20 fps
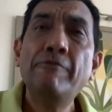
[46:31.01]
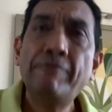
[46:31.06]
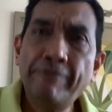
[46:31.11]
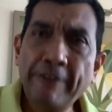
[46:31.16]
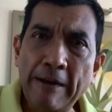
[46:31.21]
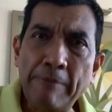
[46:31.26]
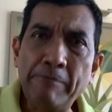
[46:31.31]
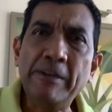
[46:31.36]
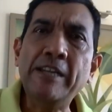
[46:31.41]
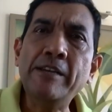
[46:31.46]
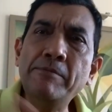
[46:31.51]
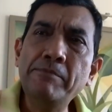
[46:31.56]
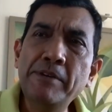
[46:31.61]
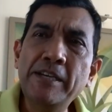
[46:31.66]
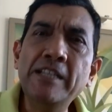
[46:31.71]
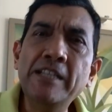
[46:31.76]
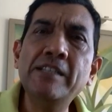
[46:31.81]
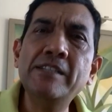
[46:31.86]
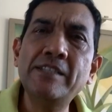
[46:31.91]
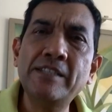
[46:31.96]
Family
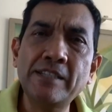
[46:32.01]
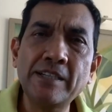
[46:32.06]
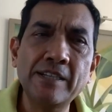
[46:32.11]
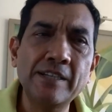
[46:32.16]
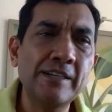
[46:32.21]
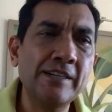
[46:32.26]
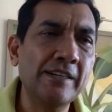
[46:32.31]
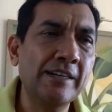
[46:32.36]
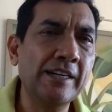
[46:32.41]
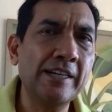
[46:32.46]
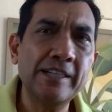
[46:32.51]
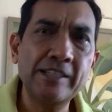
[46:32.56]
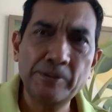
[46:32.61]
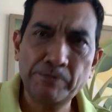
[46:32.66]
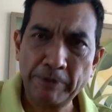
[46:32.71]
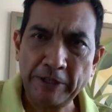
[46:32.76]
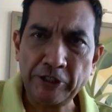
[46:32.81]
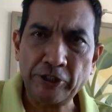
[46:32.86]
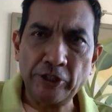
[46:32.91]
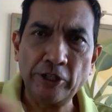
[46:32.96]
meals,
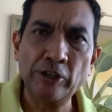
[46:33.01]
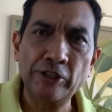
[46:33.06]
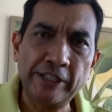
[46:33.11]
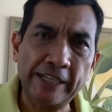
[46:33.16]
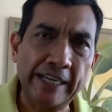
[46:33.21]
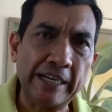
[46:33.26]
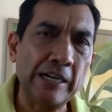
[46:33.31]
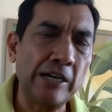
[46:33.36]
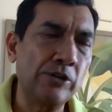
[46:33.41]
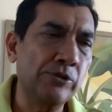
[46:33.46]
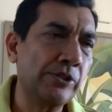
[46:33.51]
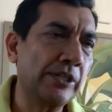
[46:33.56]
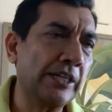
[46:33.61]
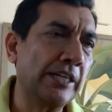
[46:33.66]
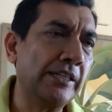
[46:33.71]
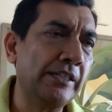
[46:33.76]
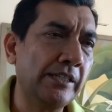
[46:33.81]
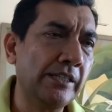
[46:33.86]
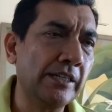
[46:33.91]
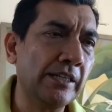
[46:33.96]
especially on takeout,
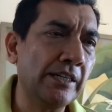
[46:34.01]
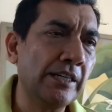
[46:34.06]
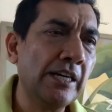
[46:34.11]
and